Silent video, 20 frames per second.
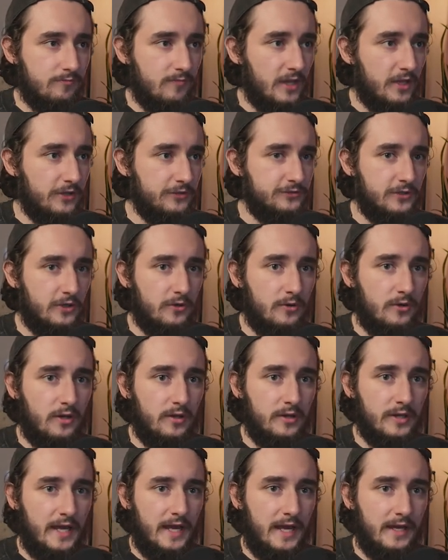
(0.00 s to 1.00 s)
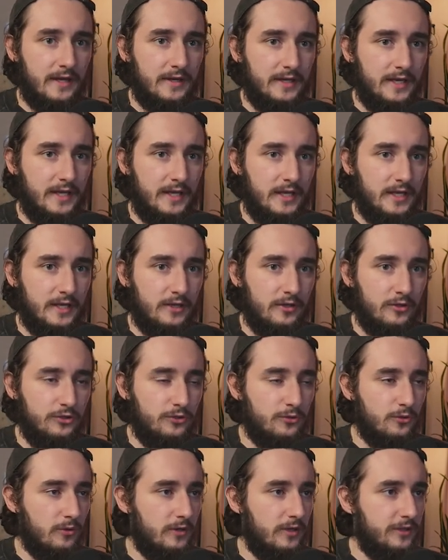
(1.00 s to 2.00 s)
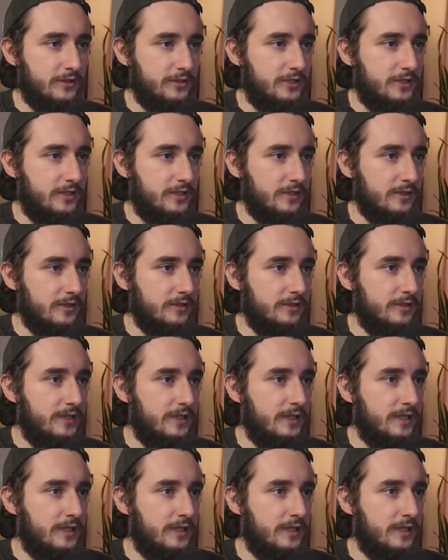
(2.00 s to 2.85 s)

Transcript: So I'll add a URL here,